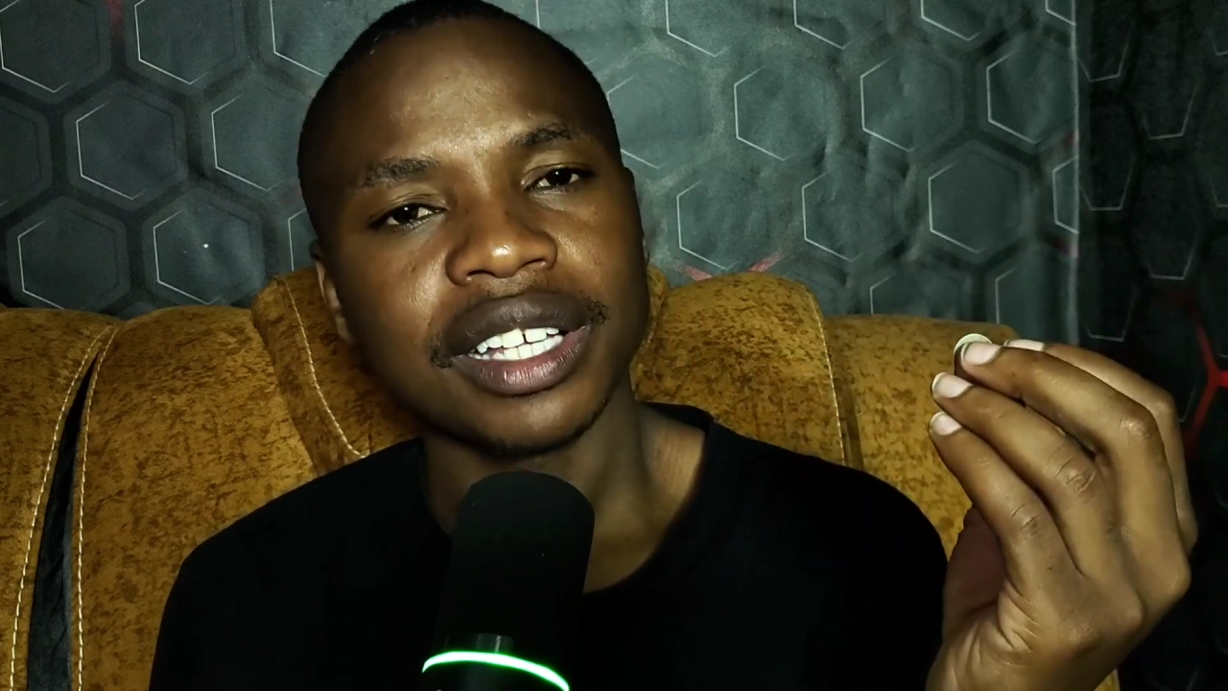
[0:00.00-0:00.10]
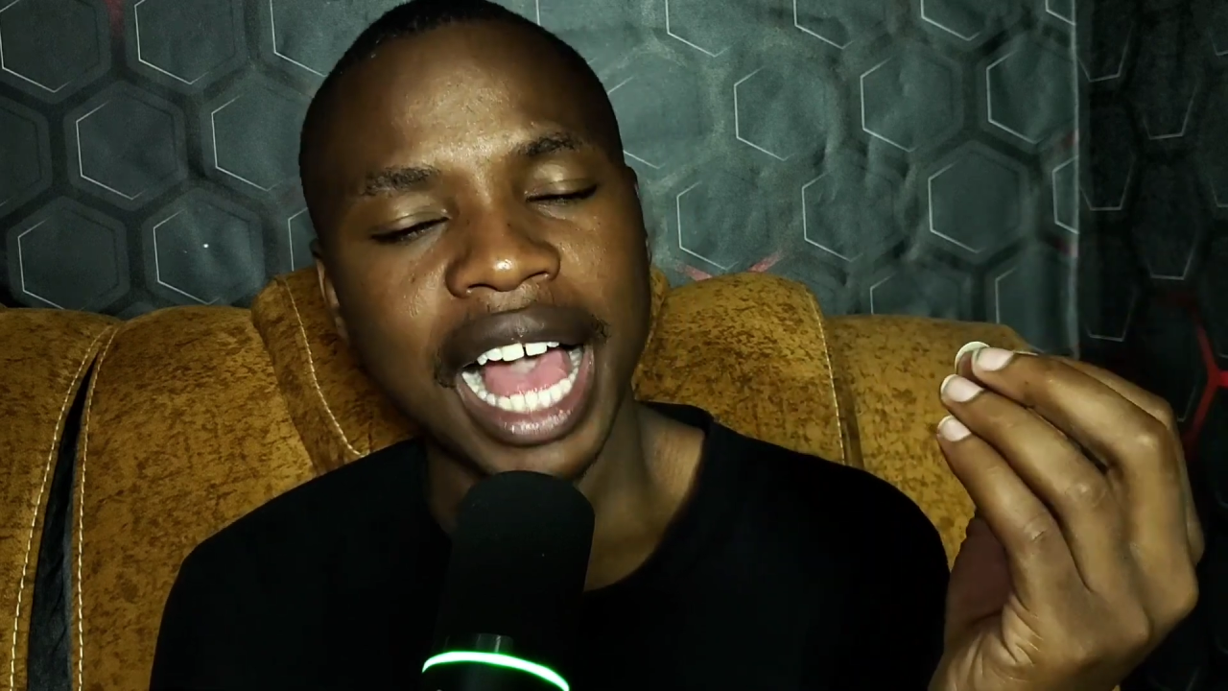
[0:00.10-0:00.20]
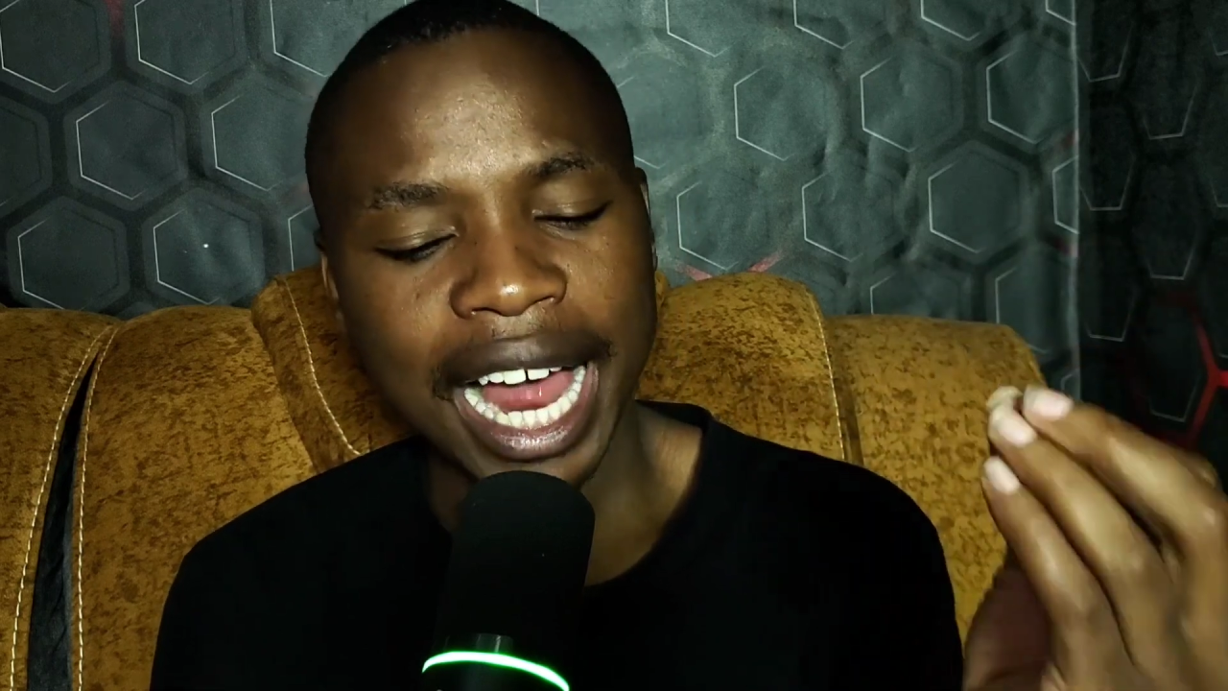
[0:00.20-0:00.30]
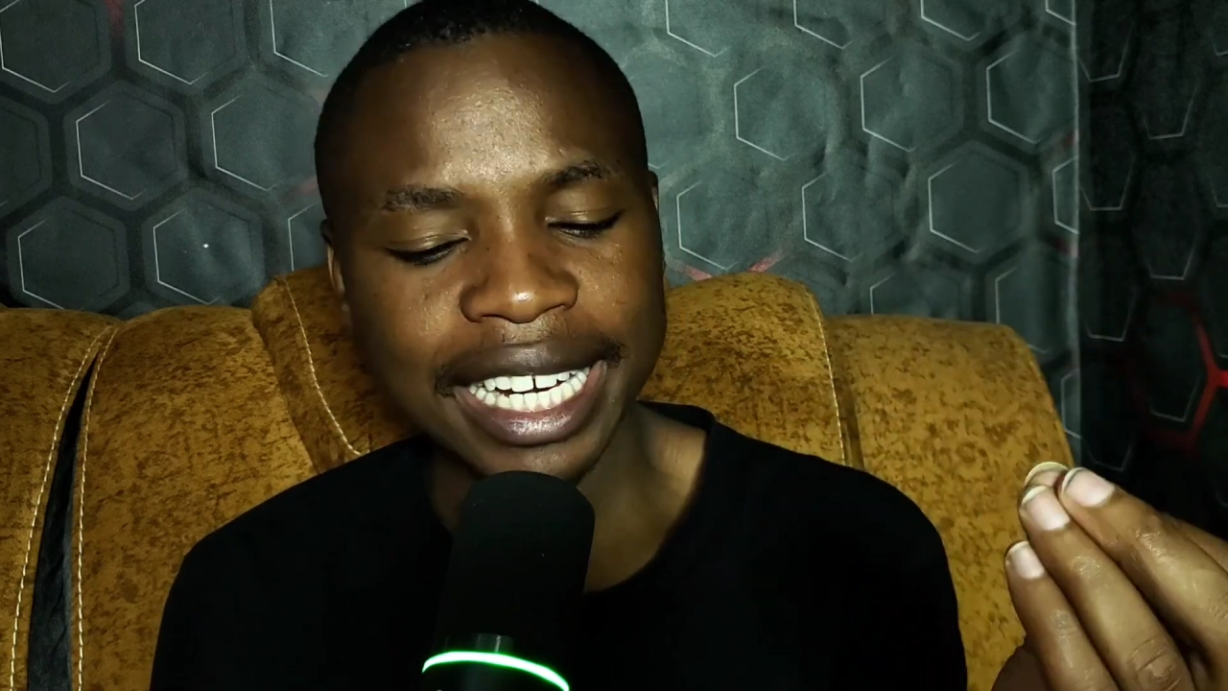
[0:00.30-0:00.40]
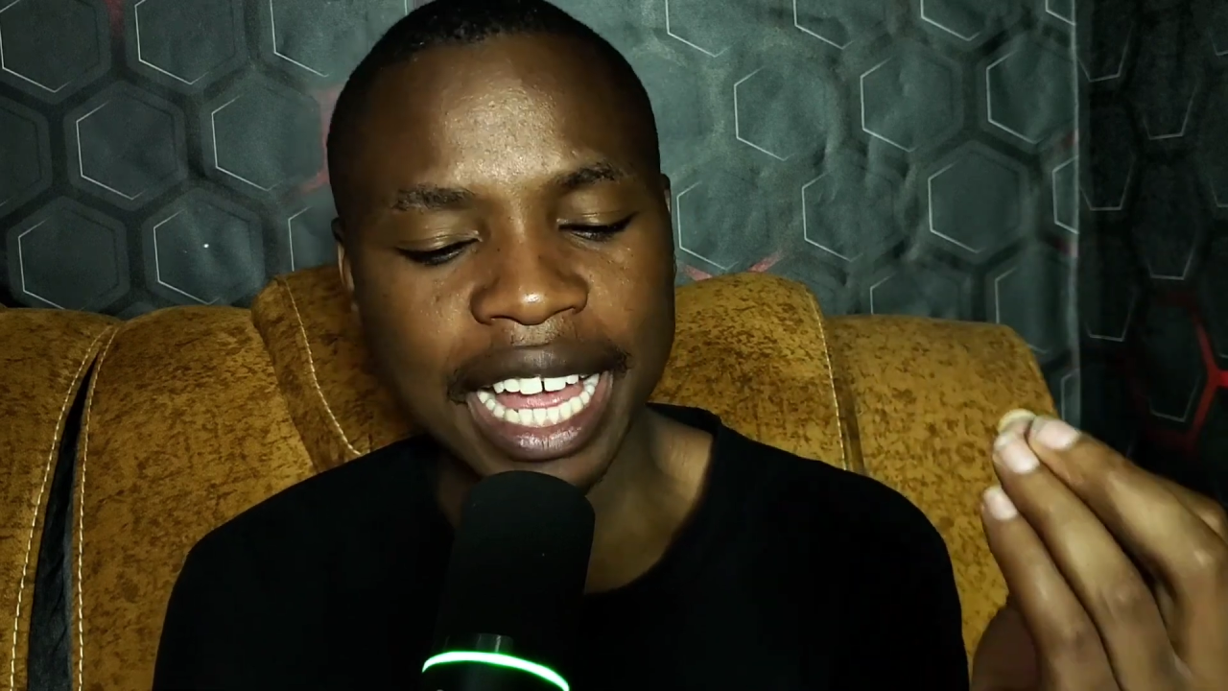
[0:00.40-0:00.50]

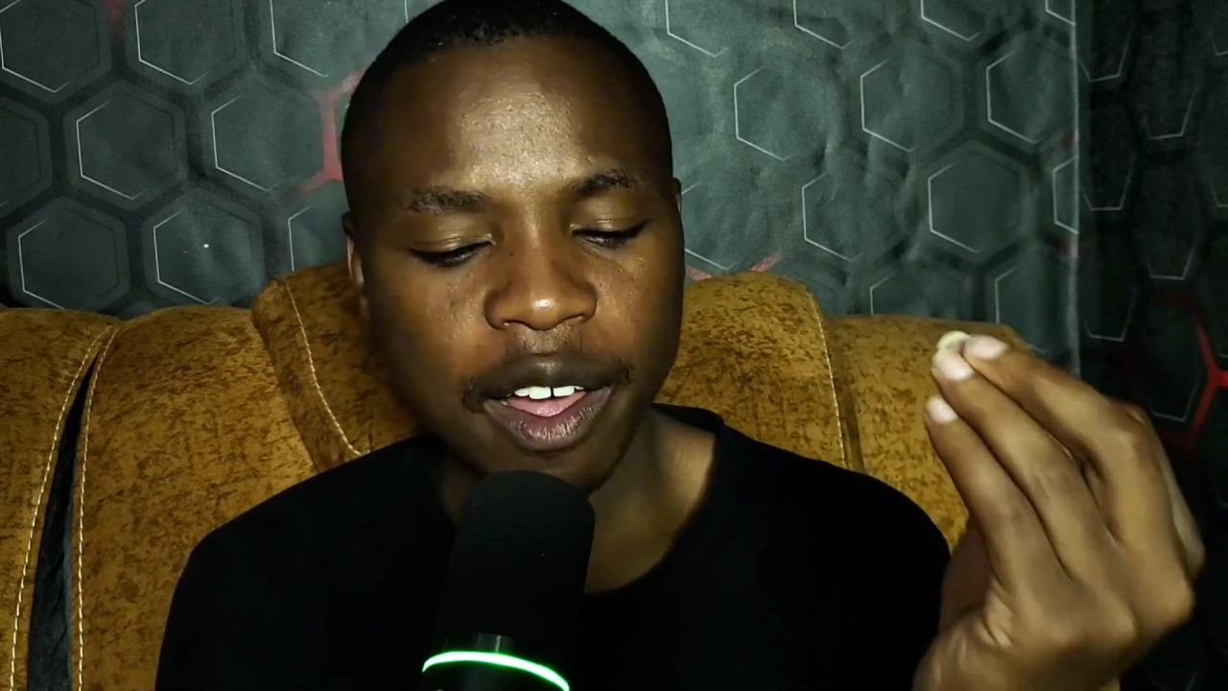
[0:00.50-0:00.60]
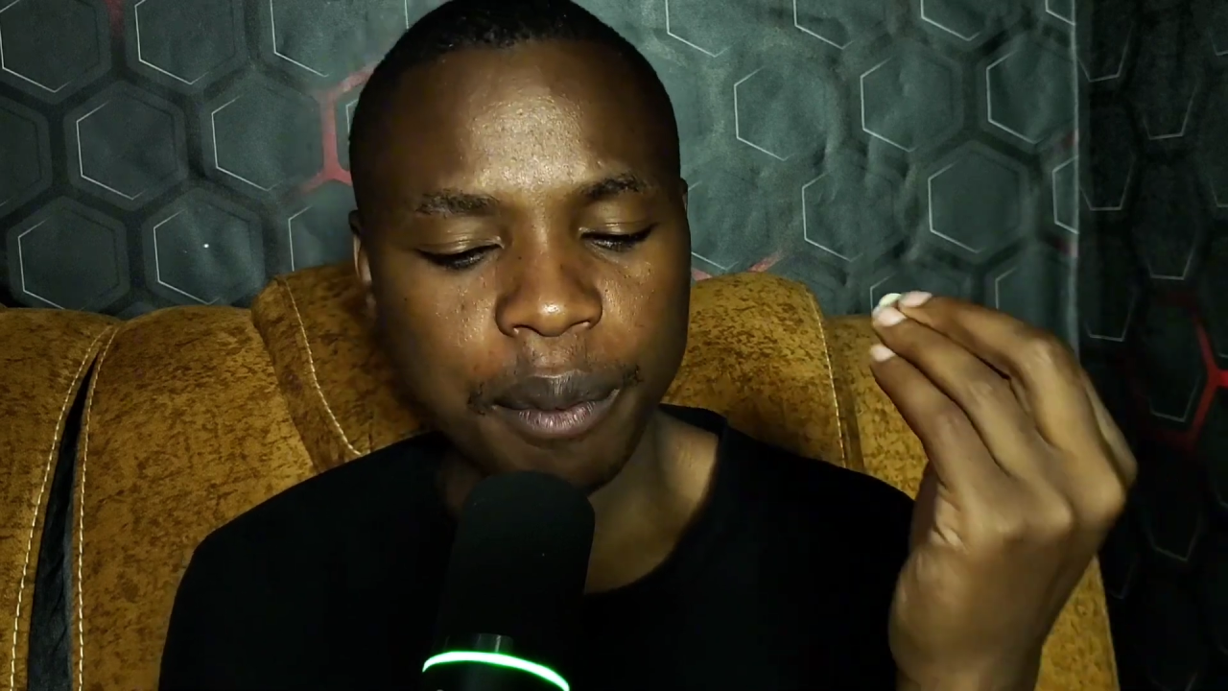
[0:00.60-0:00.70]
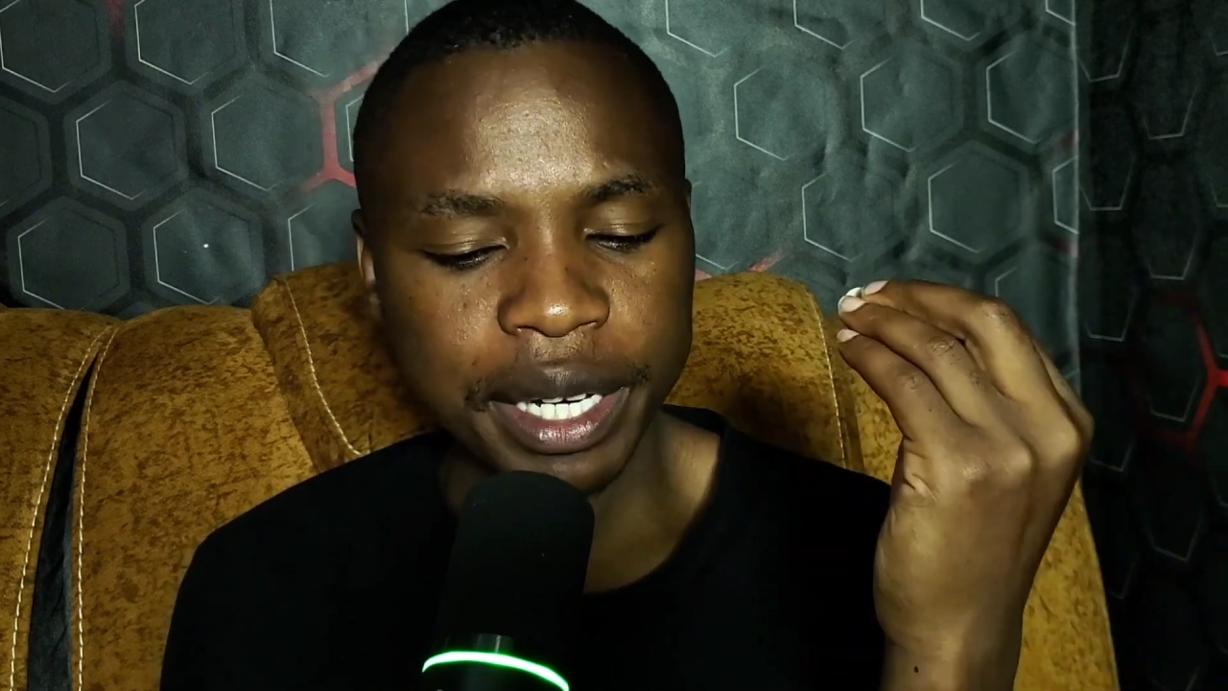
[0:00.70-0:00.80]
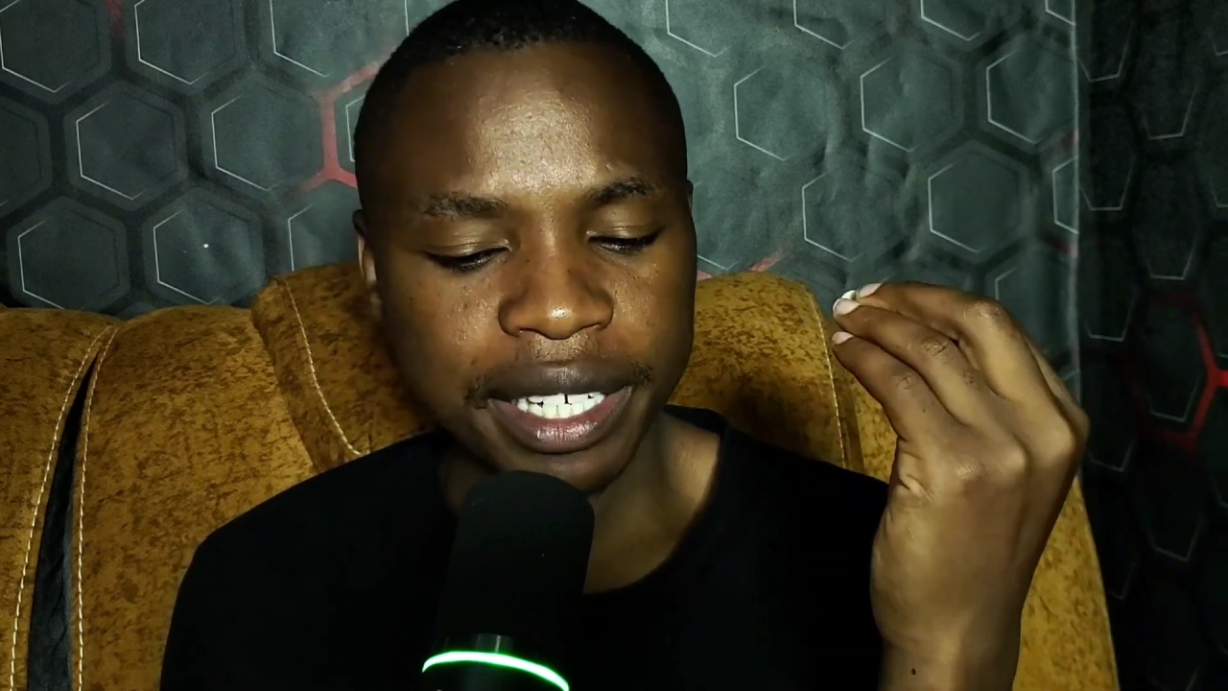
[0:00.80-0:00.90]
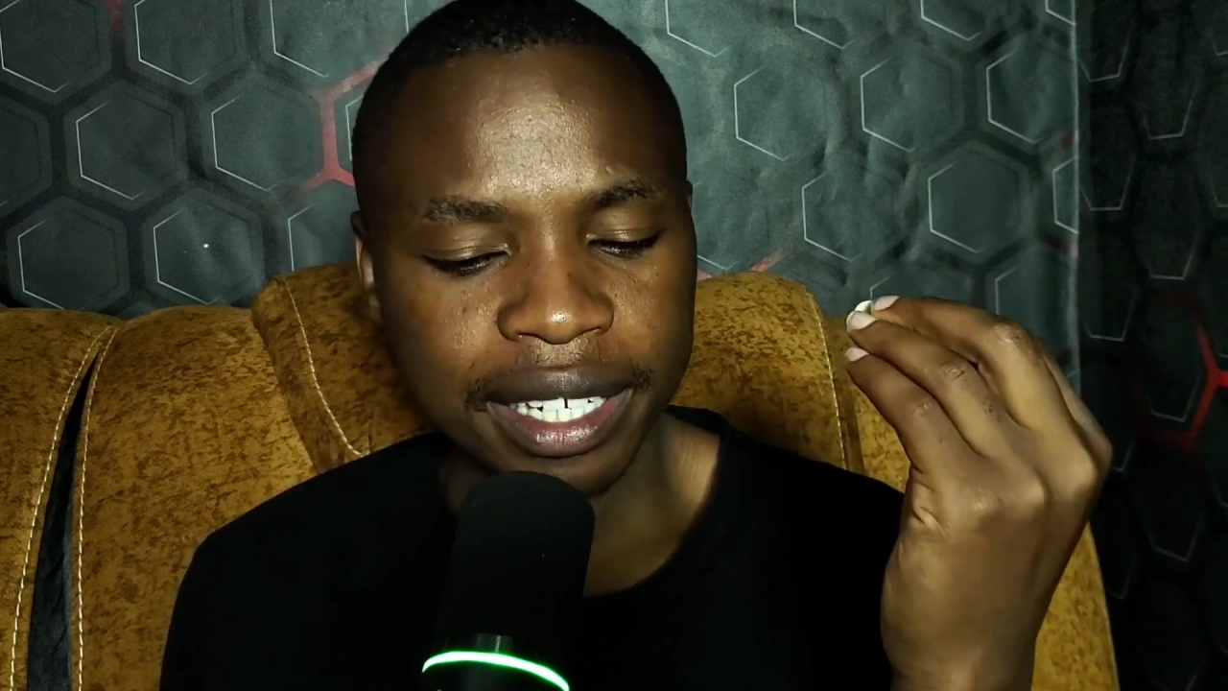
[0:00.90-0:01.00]
and
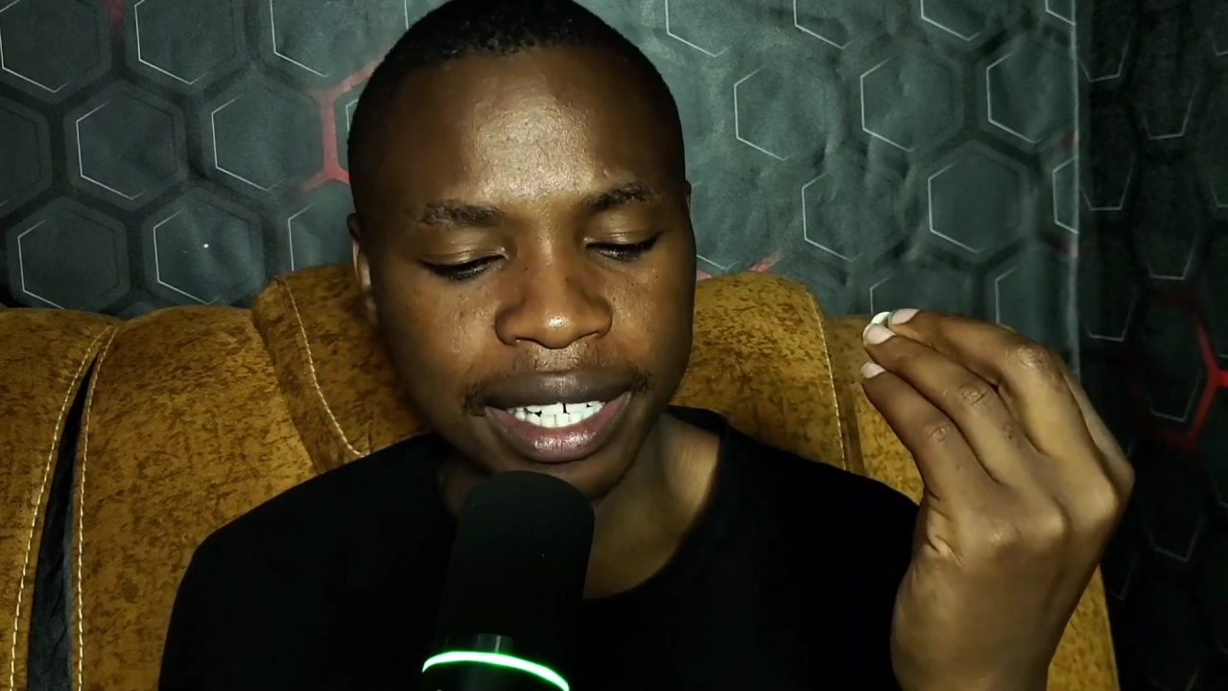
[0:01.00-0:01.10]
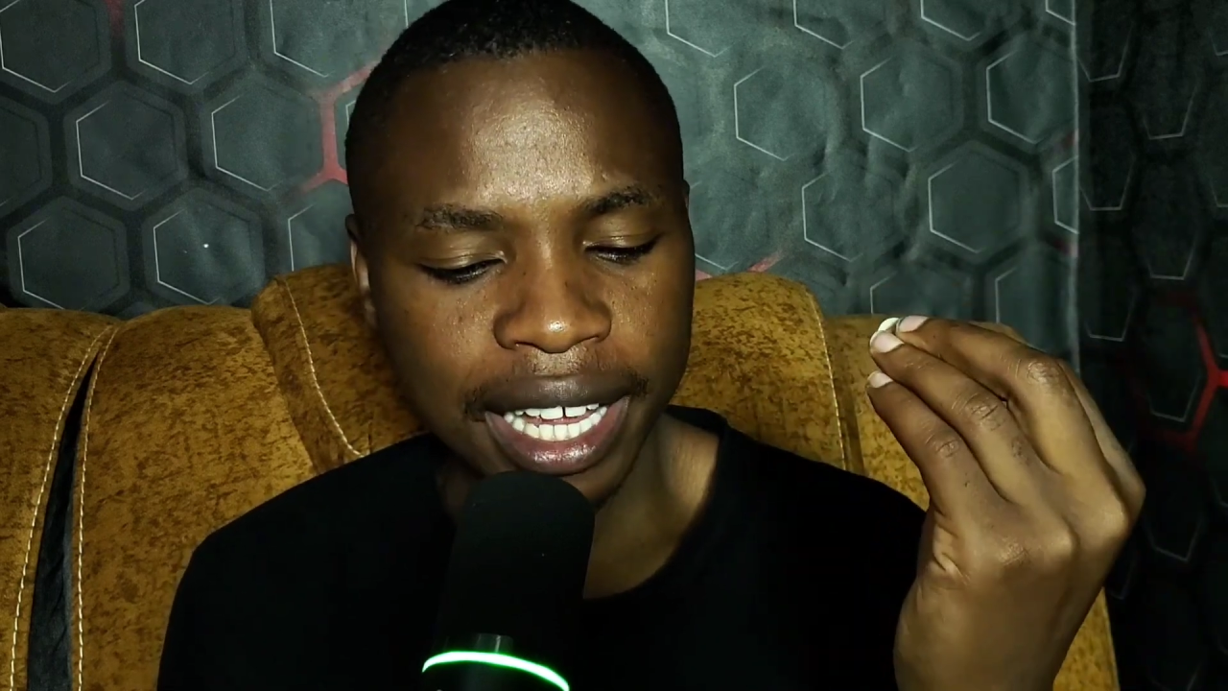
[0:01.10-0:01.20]
government